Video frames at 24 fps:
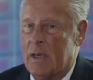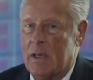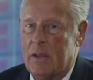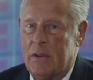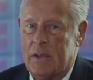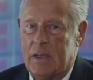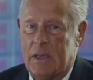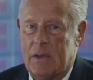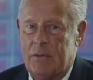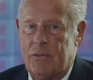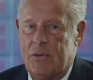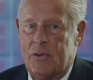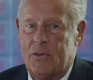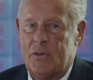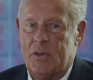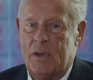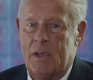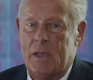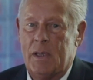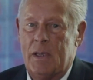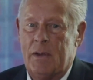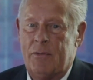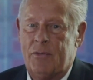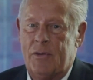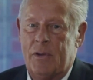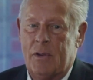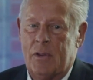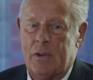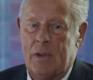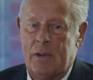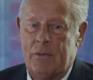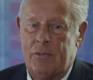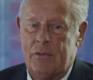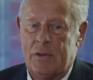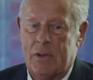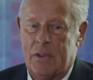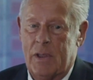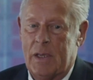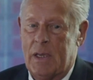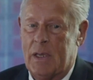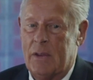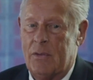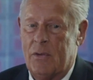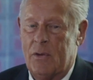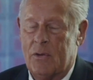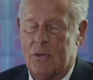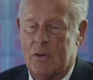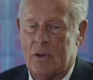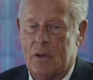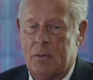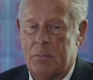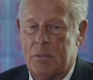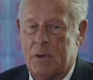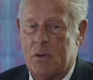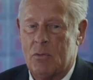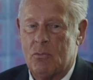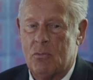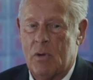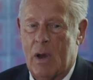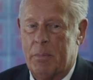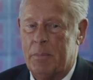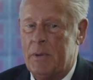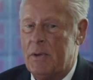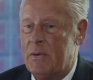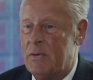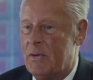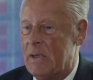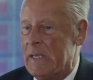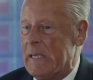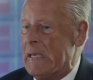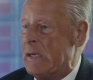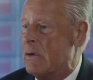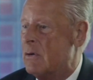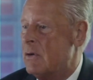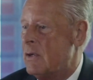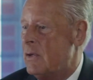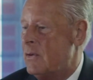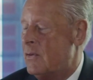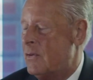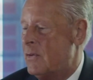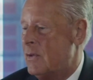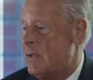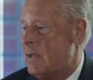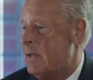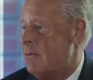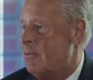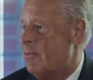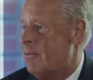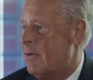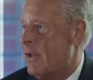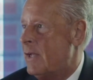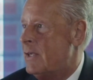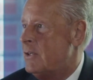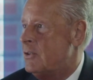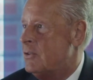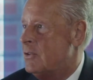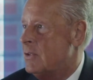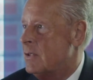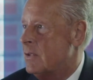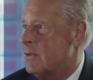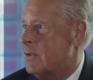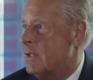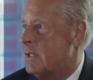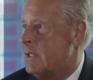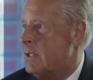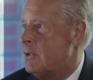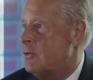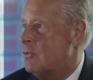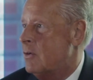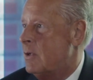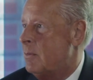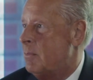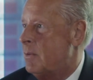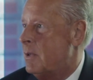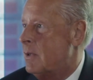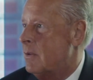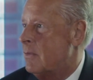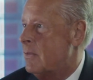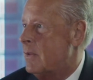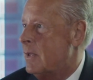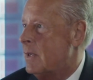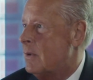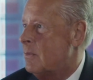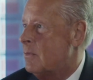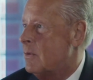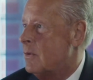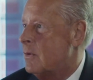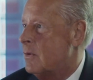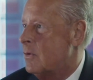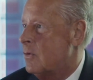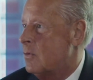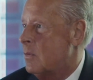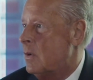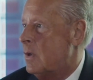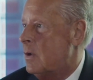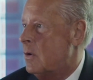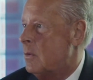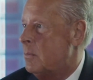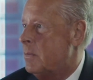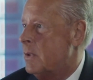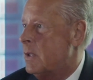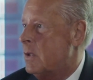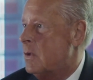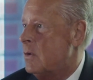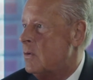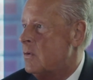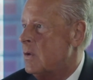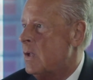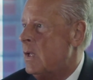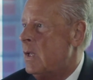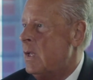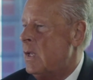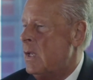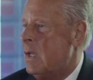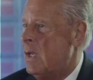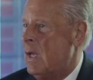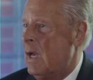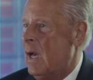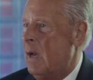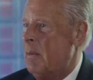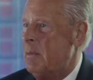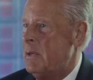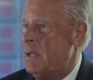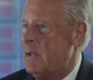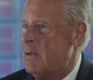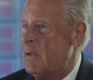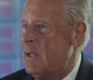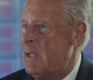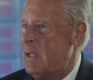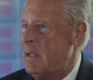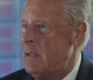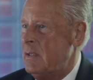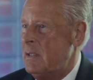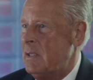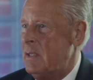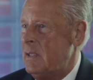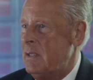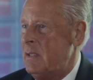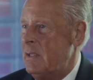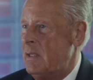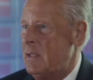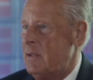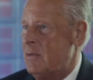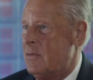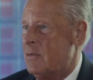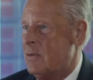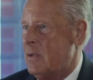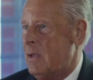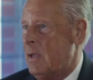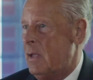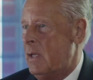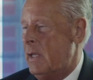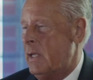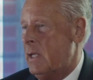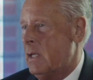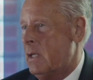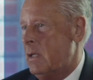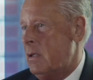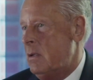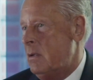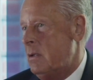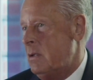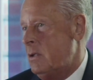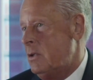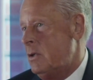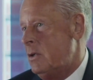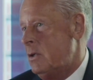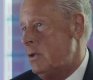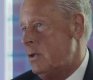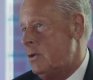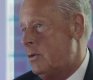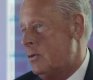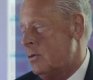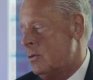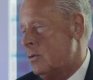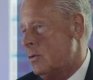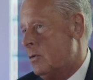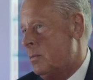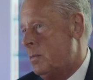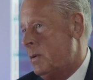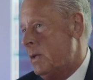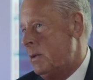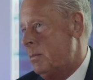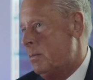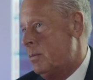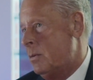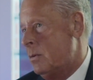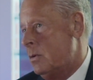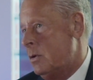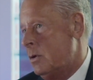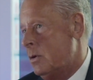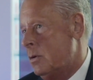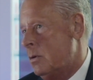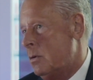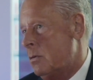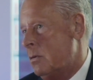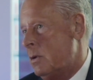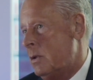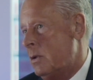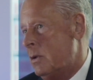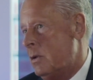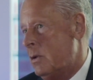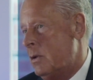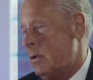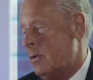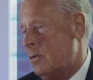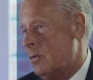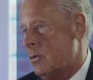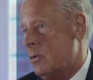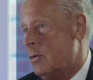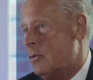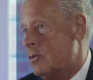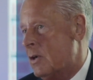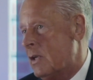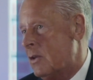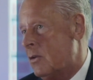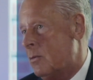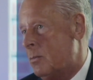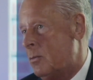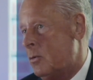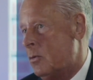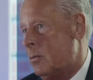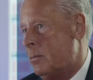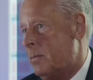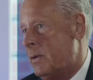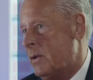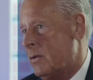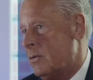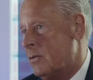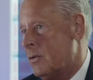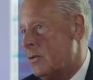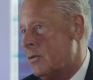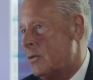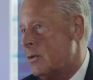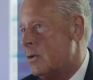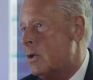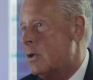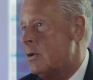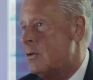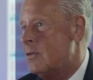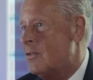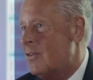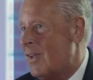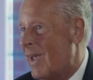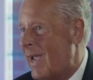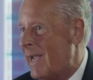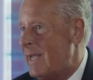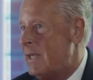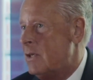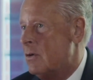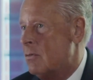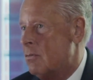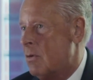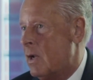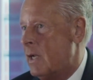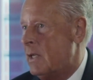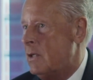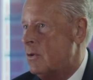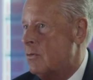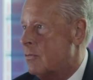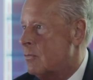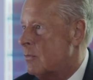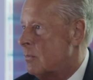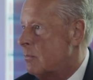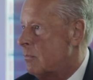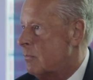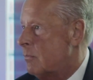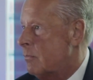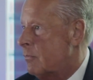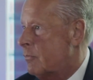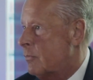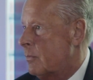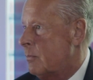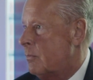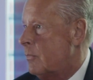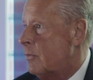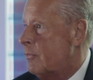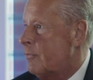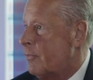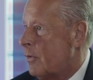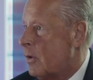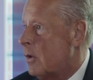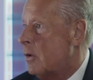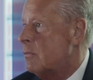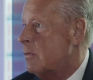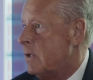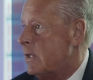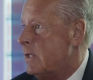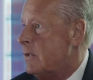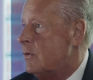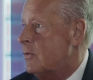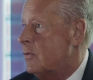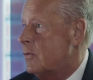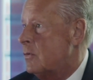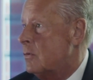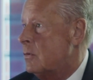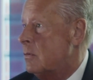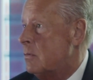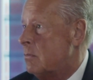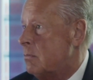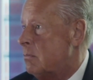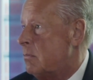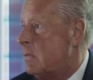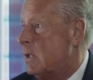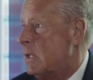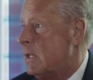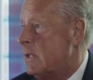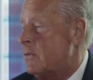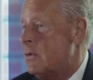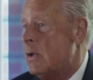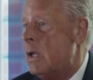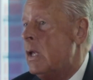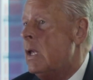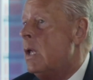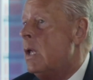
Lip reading: I think if you're thinking there's going to be a rapid decrease in inflation, I think you're dreaming on that one as well, because it's like you talk to people who are in the sort of transport business, and container rates from the Far East or Middle East